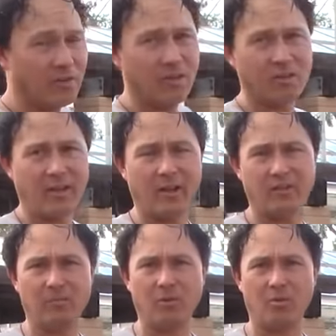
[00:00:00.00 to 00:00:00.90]
so this allows
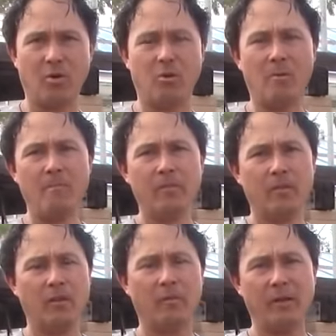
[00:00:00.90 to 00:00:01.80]
them to grow
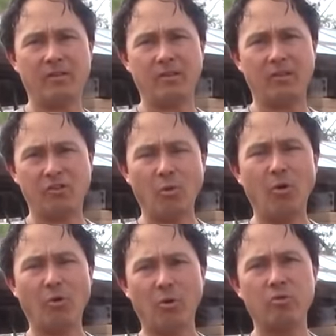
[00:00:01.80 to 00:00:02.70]
basically
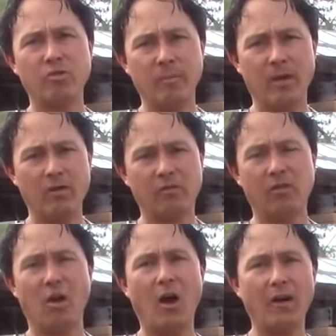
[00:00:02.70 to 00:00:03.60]
soil-grown tomatoes in
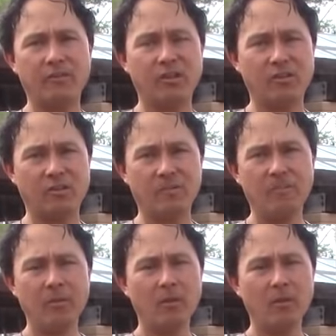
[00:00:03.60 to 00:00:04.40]
the off-season,